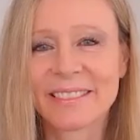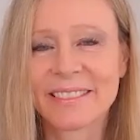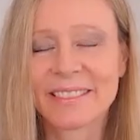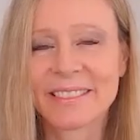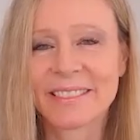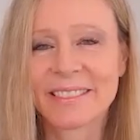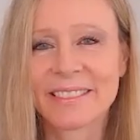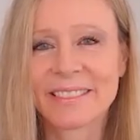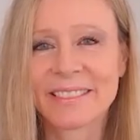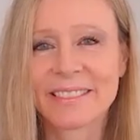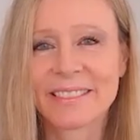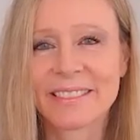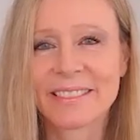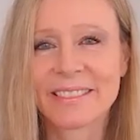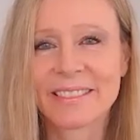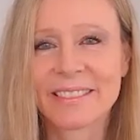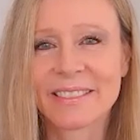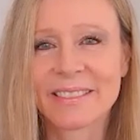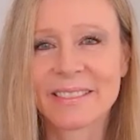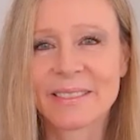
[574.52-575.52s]

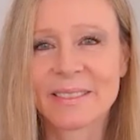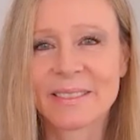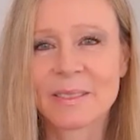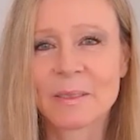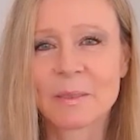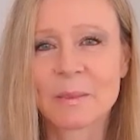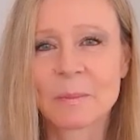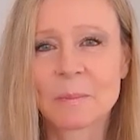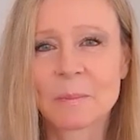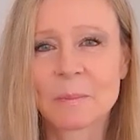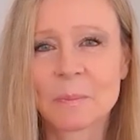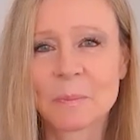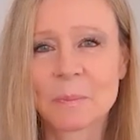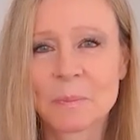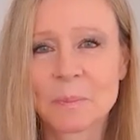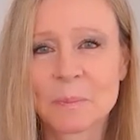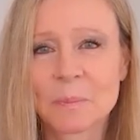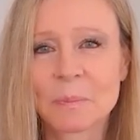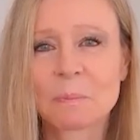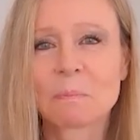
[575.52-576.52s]

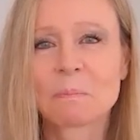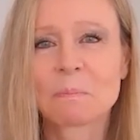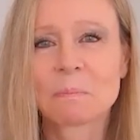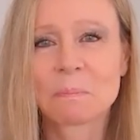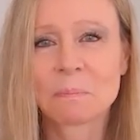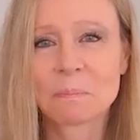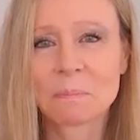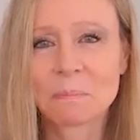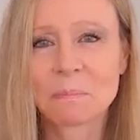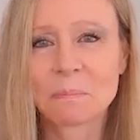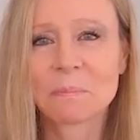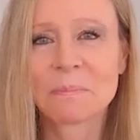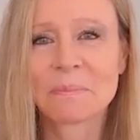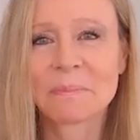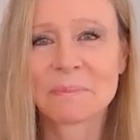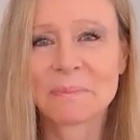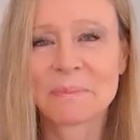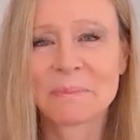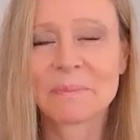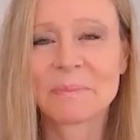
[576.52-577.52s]

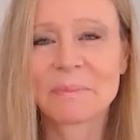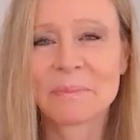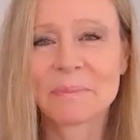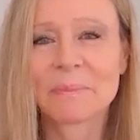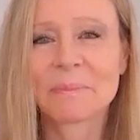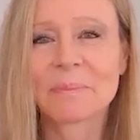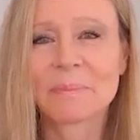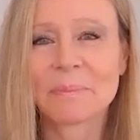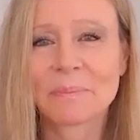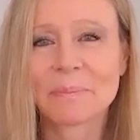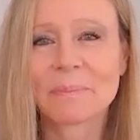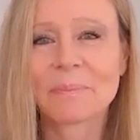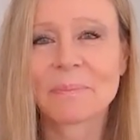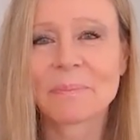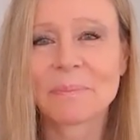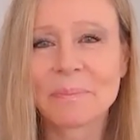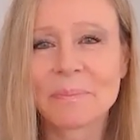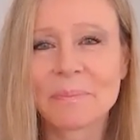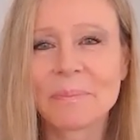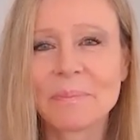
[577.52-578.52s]

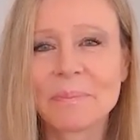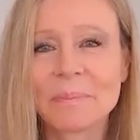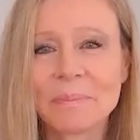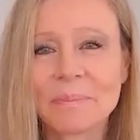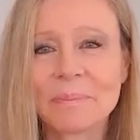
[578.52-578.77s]
[no speech]